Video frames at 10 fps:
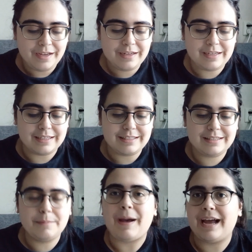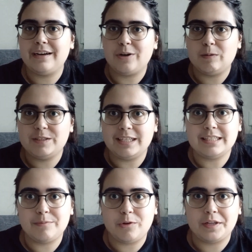because the pattern obviously has
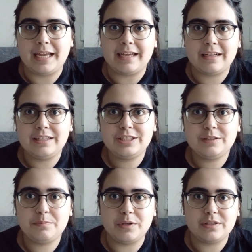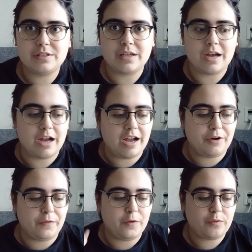them all in English, but
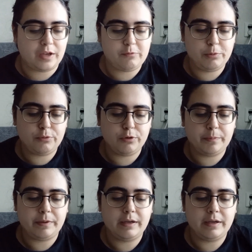on the Facebook group,